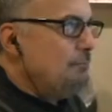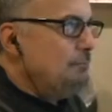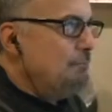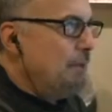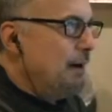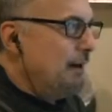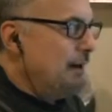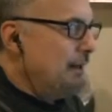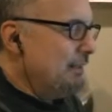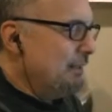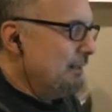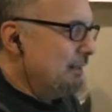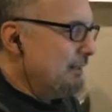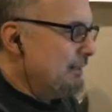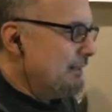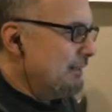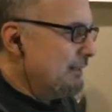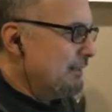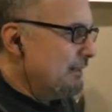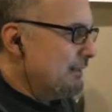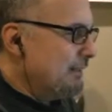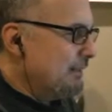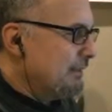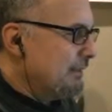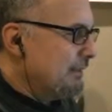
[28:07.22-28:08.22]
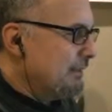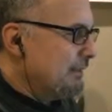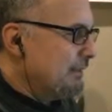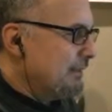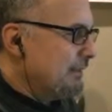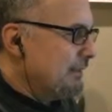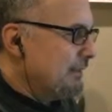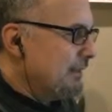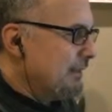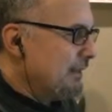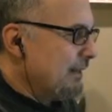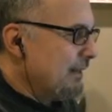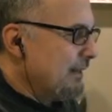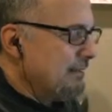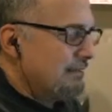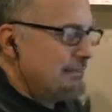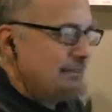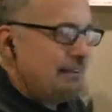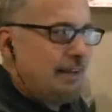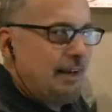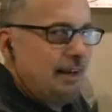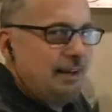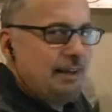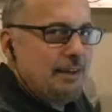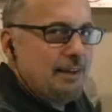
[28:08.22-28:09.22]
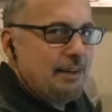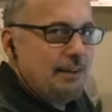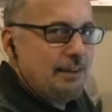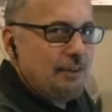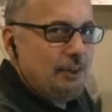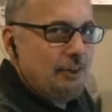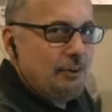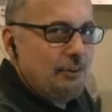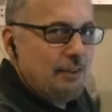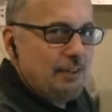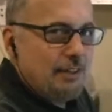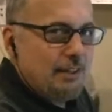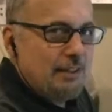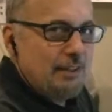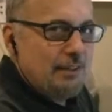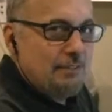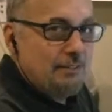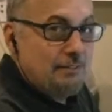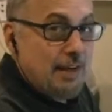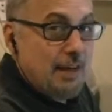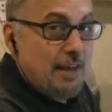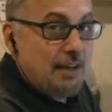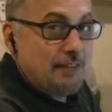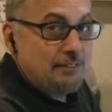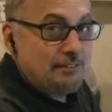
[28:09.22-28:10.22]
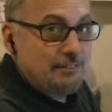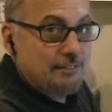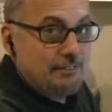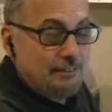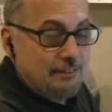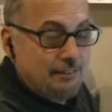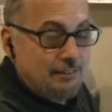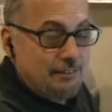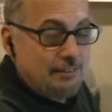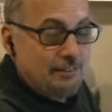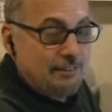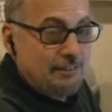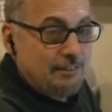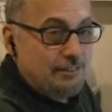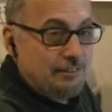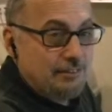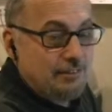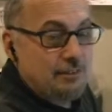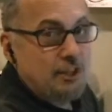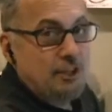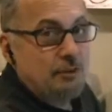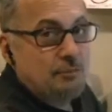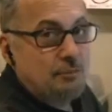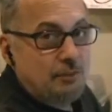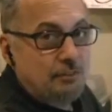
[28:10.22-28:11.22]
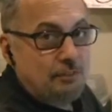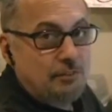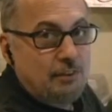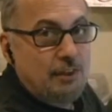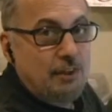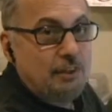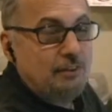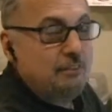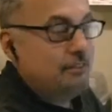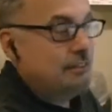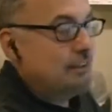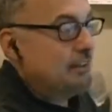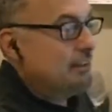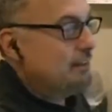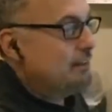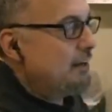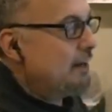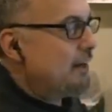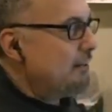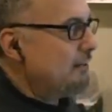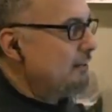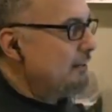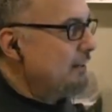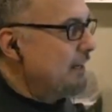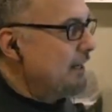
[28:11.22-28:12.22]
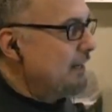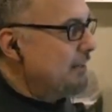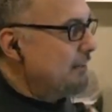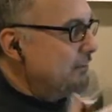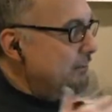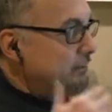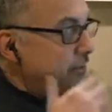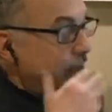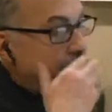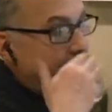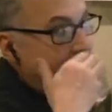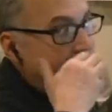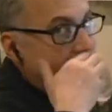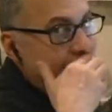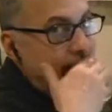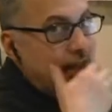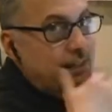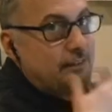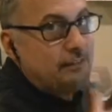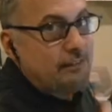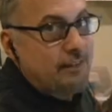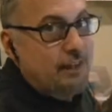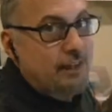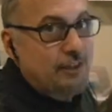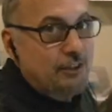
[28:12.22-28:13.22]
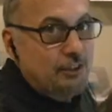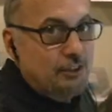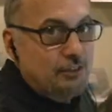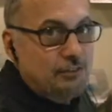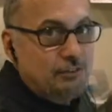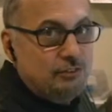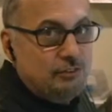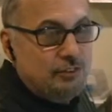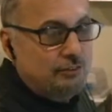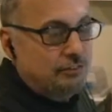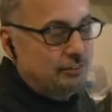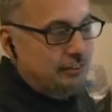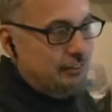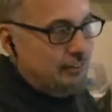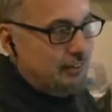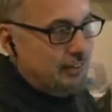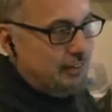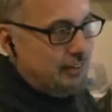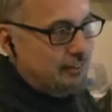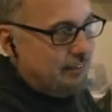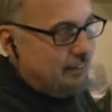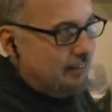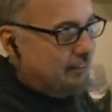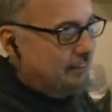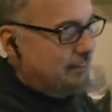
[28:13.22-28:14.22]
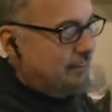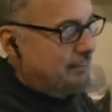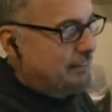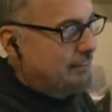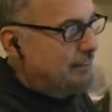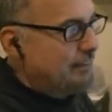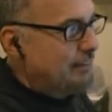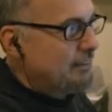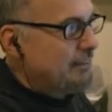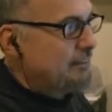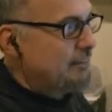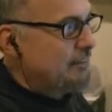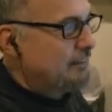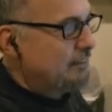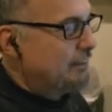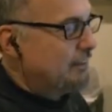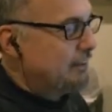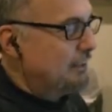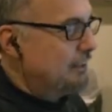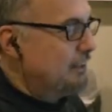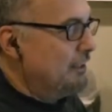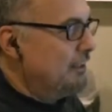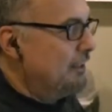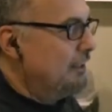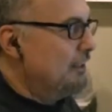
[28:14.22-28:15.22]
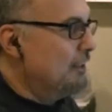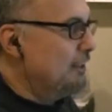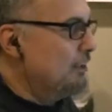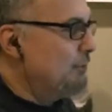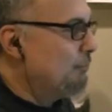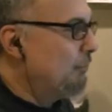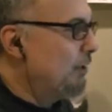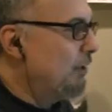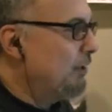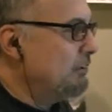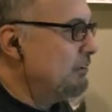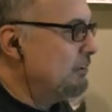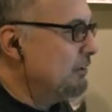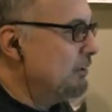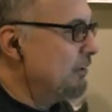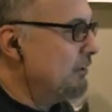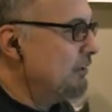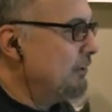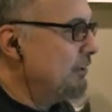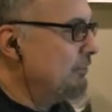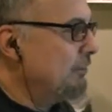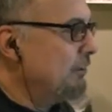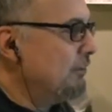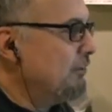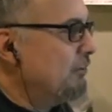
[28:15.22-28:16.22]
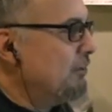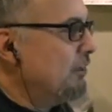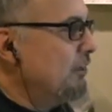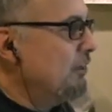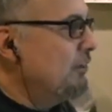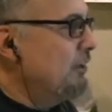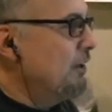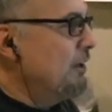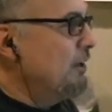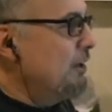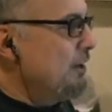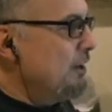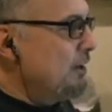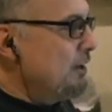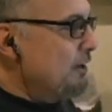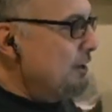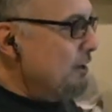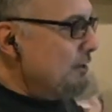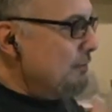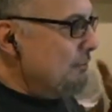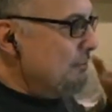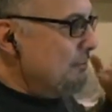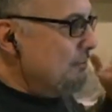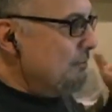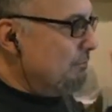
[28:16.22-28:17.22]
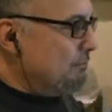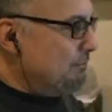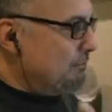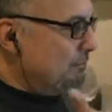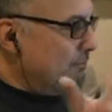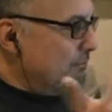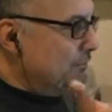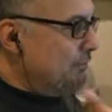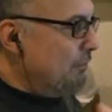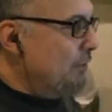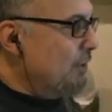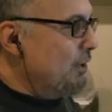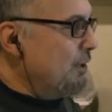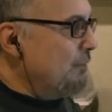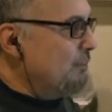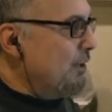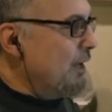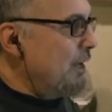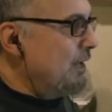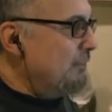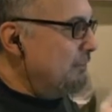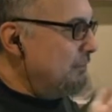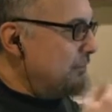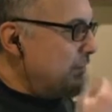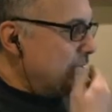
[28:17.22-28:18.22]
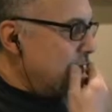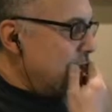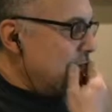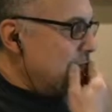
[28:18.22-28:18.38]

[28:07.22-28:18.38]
But it's not, in the vast scheme of things, the entire United States, that's not a huge difference. That's a statistically marginal difference. So for the benefit